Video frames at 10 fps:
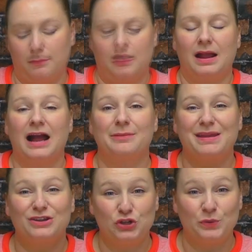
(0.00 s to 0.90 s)
and kind of
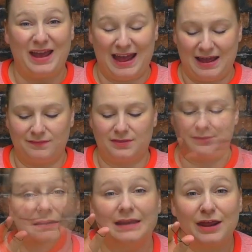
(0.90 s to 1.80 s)
make 2
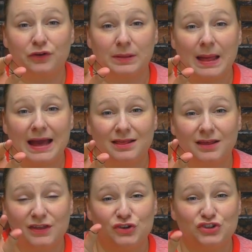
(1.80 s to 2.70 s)
halves. Take your
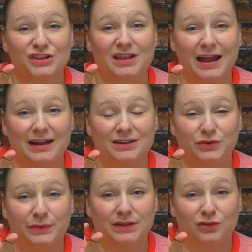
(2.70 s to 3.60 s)
elastic that you just tied
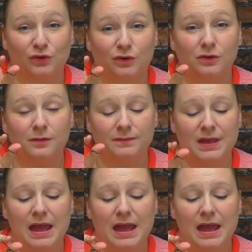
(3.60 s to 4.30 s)
into a circle,